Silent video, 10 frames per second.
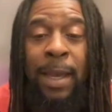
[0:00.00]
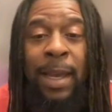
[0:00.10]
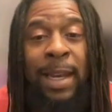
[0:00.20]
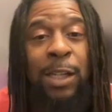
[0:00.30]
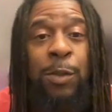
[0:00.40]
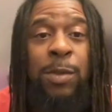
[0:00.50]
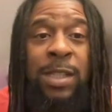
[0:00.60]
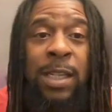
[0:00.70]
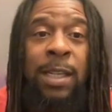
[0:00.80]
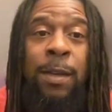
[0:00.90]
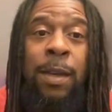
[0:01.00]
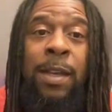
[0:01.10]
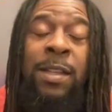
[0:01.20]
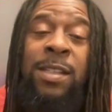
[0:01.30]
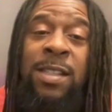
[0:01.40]
And as you see,
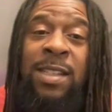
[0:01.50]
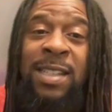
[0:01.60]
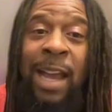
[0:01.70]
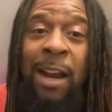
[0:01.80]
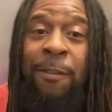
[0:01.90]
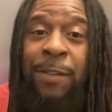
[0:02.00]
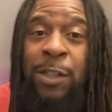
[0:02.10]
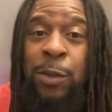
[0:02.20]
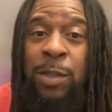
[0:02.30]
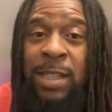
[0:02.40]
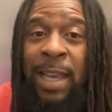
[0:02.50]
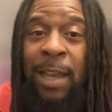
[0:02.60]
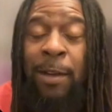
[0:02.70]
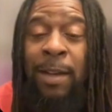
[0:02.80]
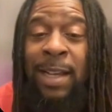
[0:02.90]
this is a sacrificial
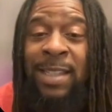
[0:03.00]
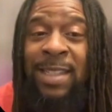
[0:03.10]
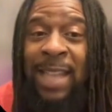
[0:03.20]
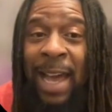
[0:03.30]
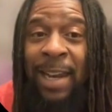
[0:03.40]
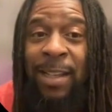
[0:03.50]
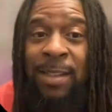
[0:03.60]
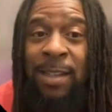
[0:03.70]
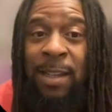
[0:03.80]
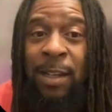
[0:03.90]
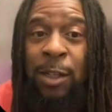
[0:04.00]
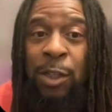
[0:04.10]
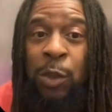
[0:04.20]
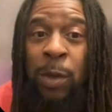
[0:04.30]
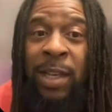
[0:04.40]
scale and status,
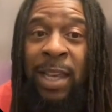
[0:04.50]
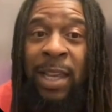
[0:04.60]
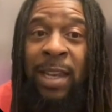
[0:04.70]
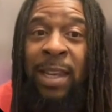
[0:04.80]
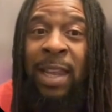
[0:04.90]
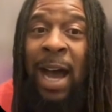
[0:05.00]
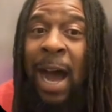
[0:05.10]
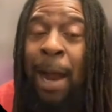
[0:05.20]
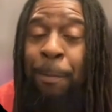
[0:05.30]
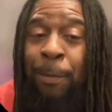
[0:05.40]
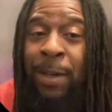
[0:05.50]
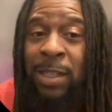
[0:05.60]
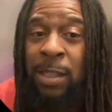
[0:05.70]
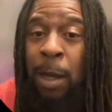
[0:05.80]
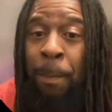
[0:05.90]
showing again the high
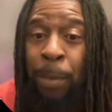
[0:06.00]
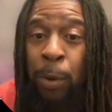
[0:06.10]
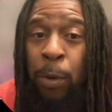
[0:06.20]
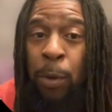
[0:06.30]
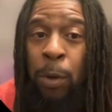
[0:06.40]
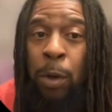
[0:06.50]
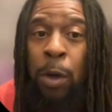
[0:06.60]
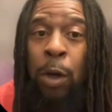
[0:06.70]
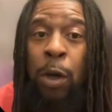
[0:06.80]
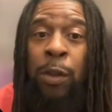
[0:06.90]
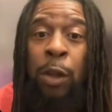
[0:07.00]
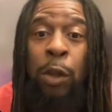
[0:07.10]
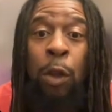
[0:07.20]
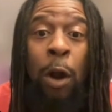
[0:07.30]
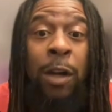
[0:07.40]
priest, a bull, the
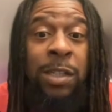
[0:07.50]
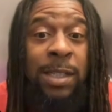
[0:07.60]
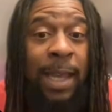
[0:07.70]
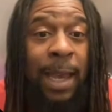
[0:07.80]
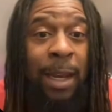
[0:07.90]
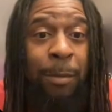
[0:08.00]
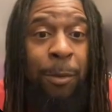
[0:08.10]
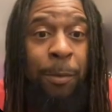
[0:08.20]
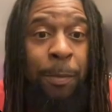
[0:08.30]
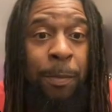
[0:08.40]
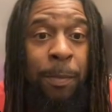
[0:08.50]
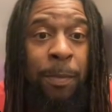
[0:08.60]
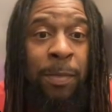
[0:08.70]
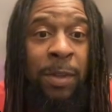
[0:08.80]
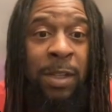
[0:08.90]
largest animal,
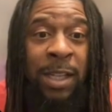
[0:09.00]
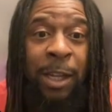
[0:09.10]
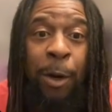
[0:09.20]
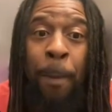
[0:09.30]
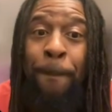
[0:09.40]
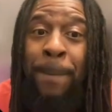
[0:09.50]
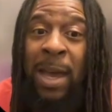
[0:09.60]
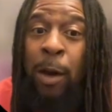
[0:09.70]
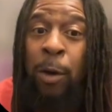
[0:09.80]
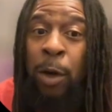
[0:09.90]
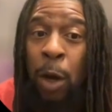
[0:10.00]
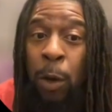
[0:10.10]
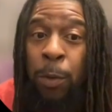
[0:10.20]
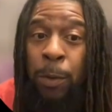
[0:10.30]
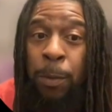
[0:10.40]
the leader, male
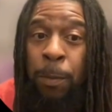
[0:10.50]
goat,